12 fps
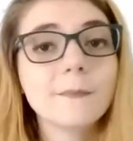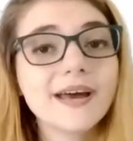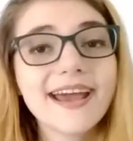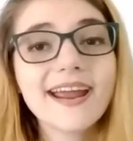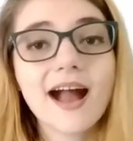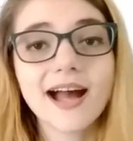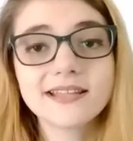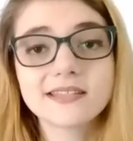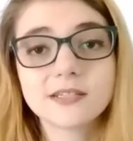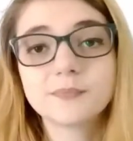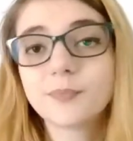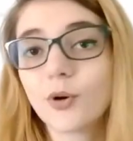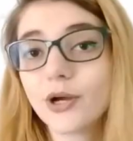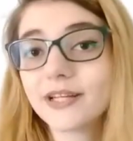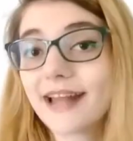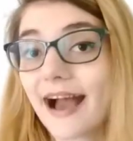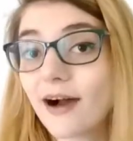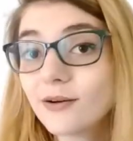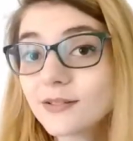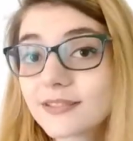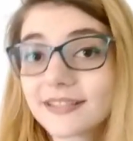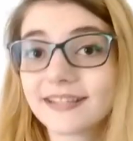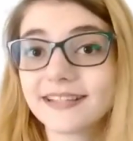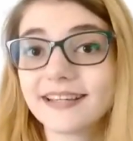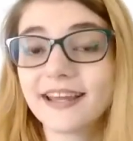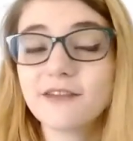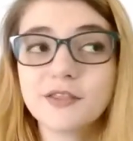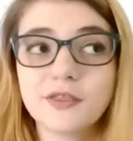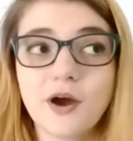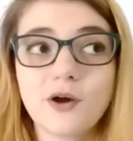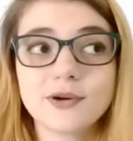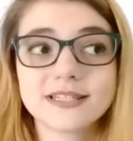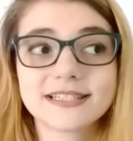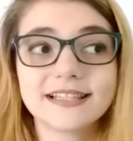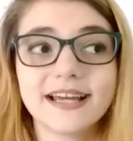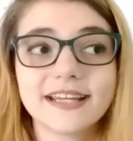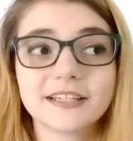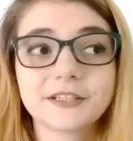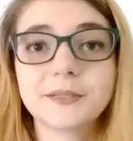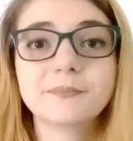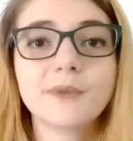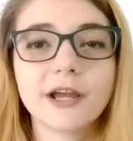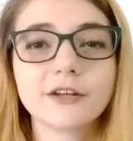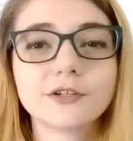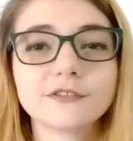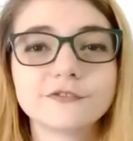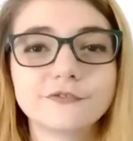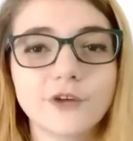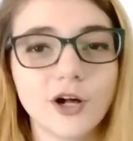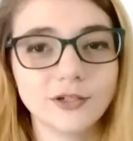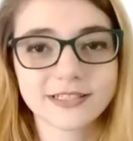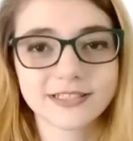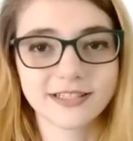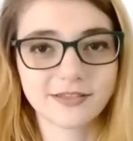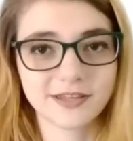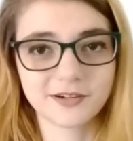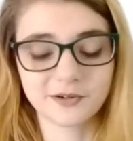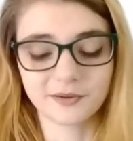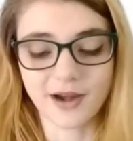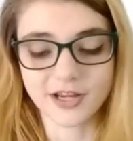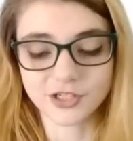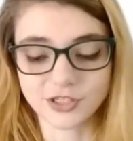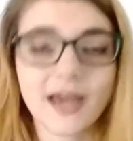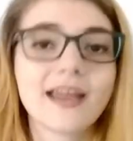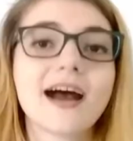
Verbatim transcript: But I had to point it out, even though it's like a minor fault in the narration.